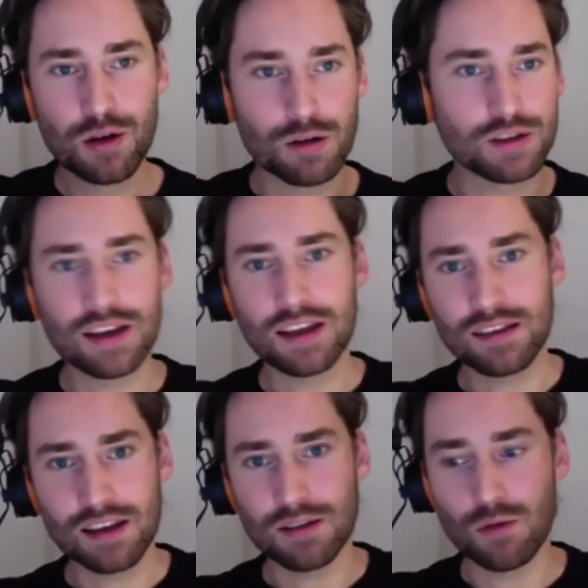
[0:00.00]

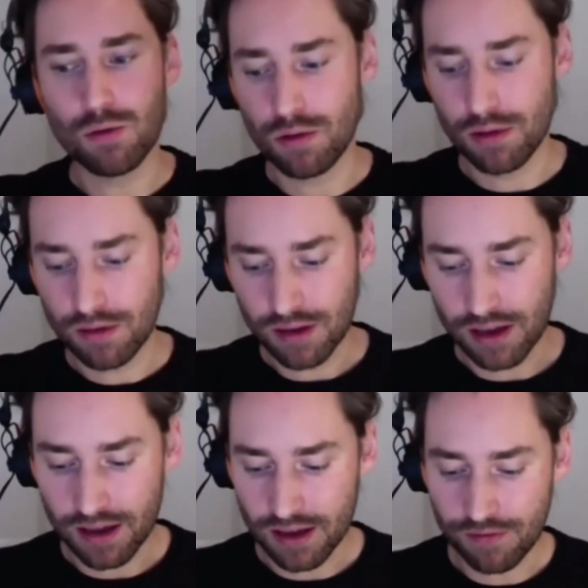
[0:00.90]
content and all
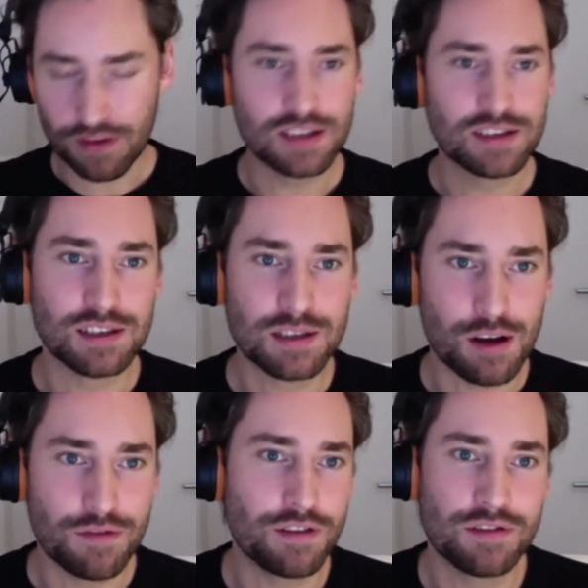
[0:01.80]
fancy
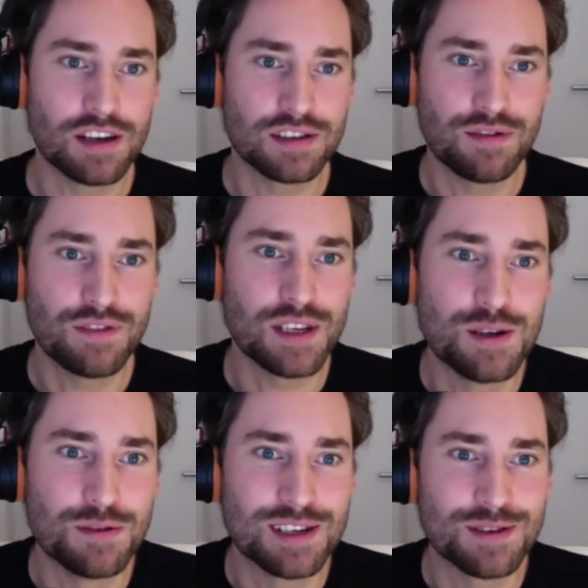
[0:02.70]
stuff if it doesn't
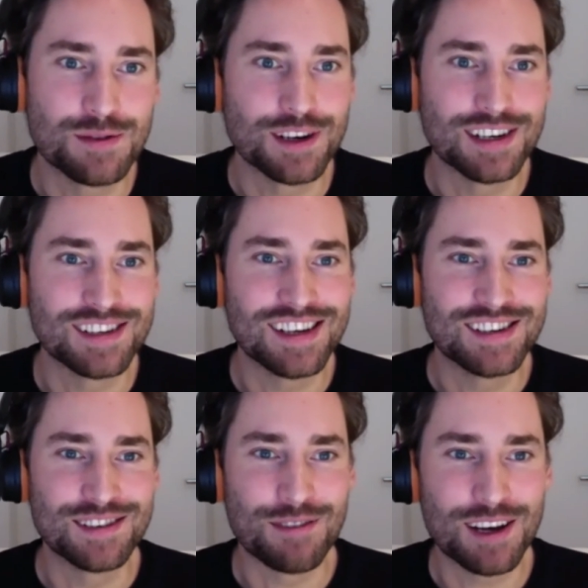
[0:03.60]
fit you as an
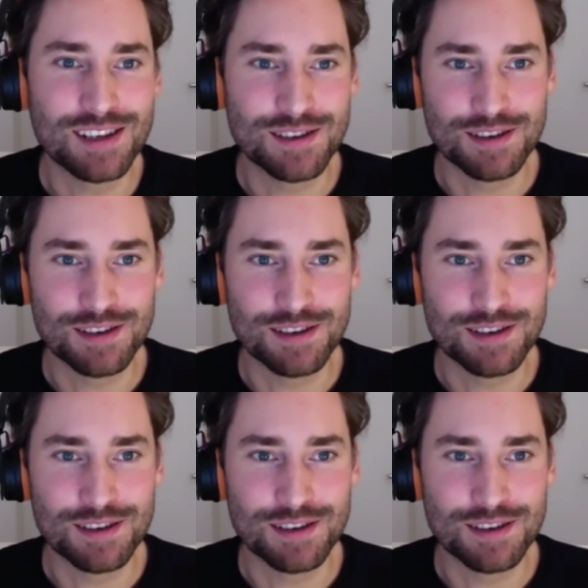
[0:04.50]
organization, right?